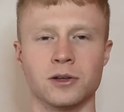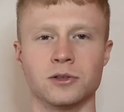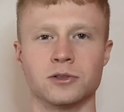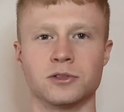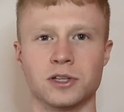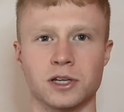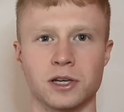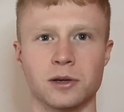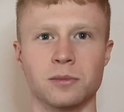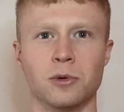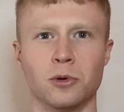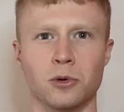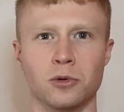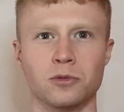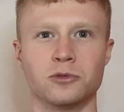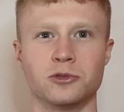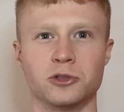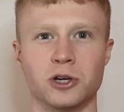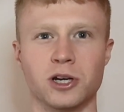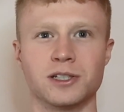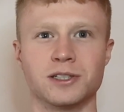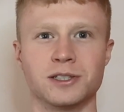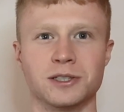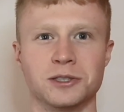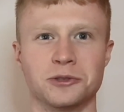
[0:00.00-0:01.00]
I was thinking more of
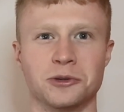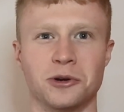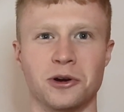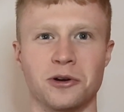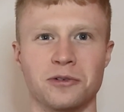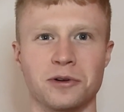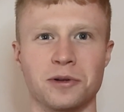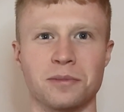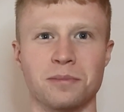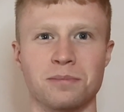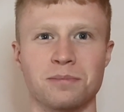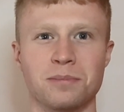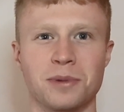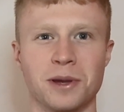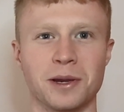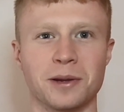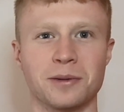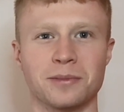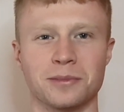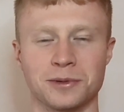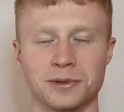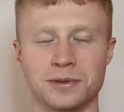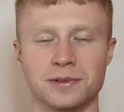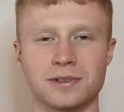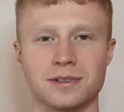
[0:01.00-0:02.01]
dresses rather than pink,
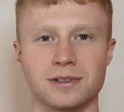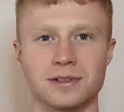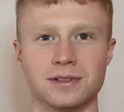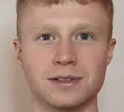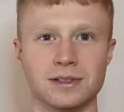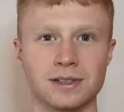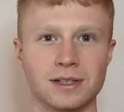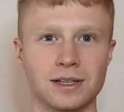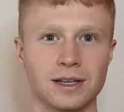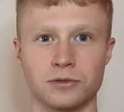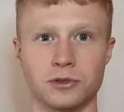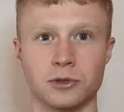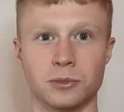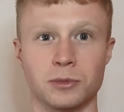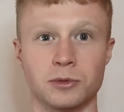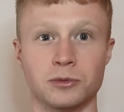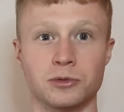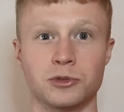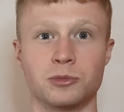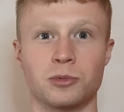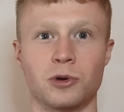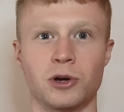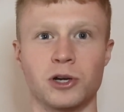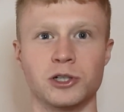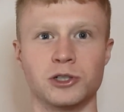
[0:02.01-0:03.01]
but yeah. Give them some
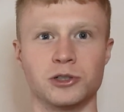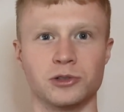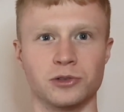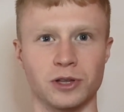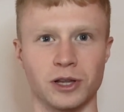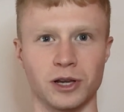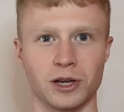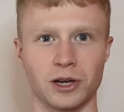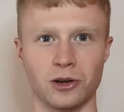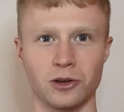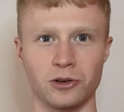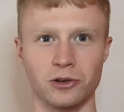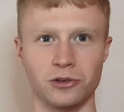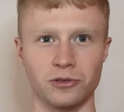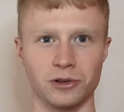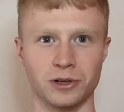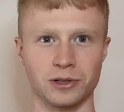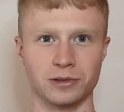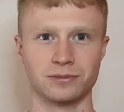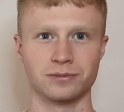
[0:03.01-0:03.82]
inspiration on their clothing.